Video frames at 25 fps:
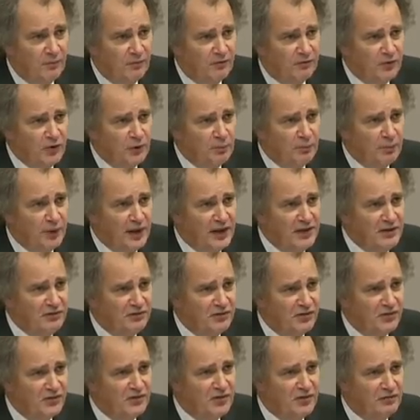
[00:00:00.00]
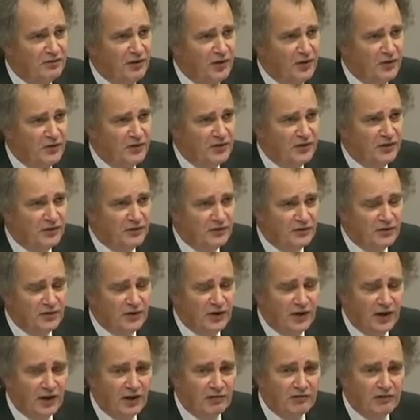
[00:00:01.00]
a few pages devoted
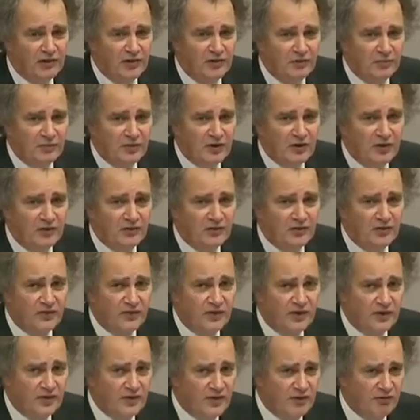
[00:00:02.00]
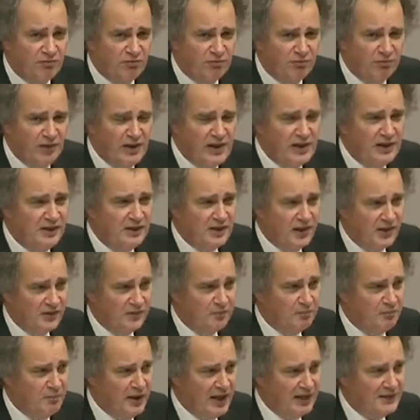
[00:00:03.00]
to Hargreaves, because this really
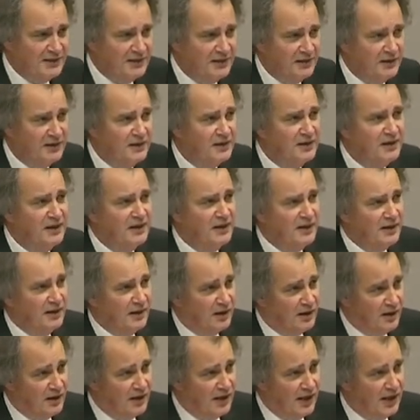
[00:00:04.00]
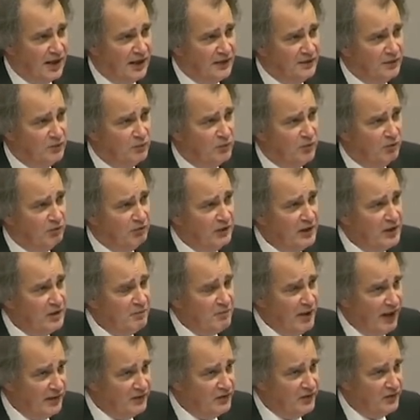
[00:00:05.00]
does matter. And what
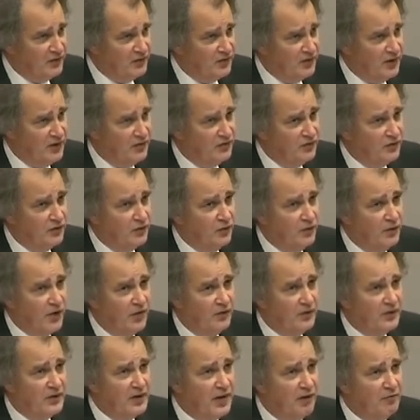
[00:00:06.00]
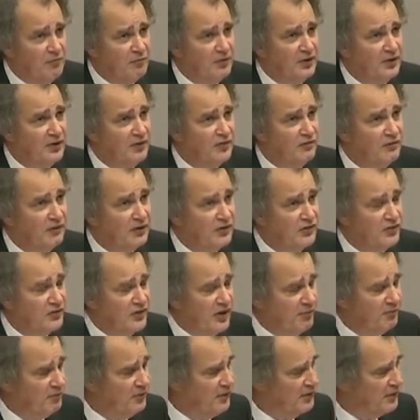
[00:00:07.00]
really matters is that although the government has
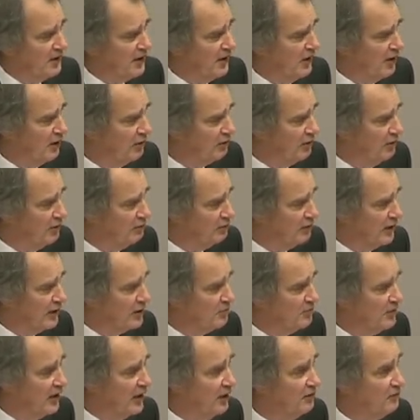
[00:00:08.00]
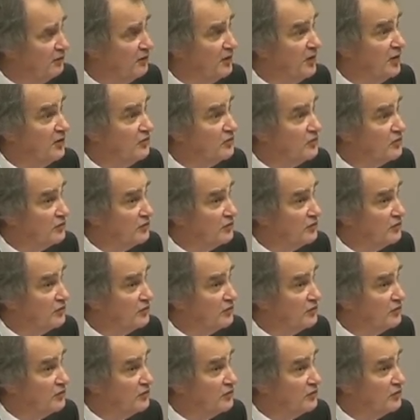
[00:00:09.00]
accepted the Hargreaves recommendation, it's